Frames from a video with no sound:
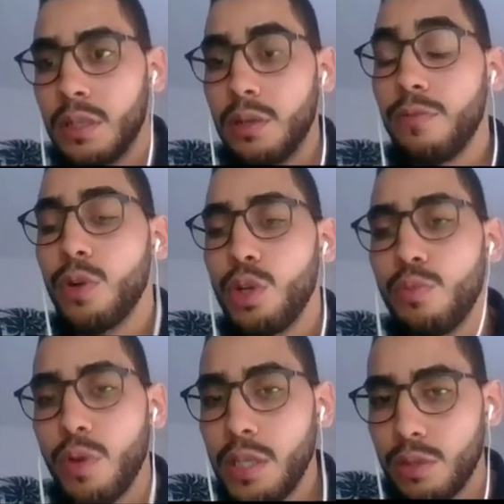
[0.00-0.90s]
the volume
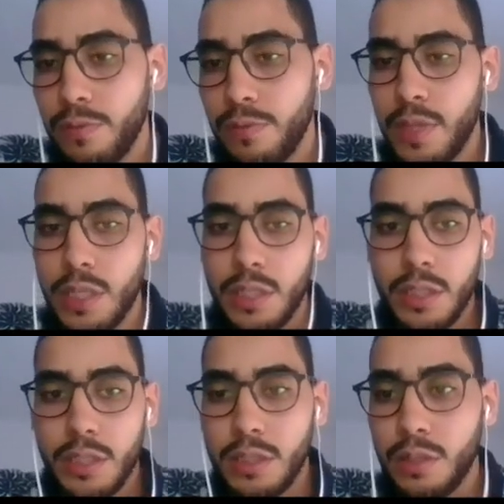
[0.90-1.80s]
weight of
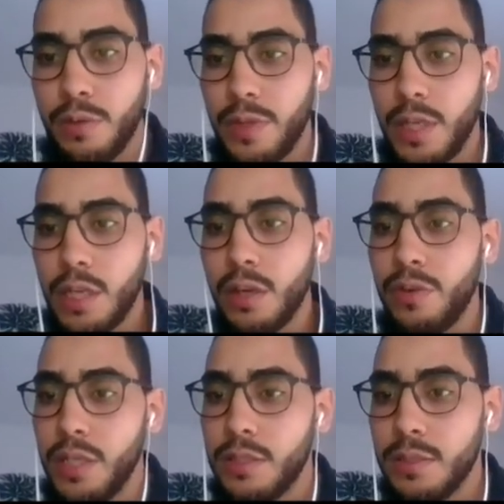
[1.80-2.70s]
the
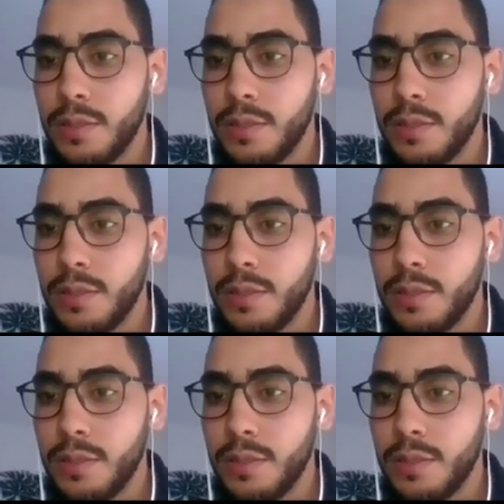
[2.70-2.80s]
concrete.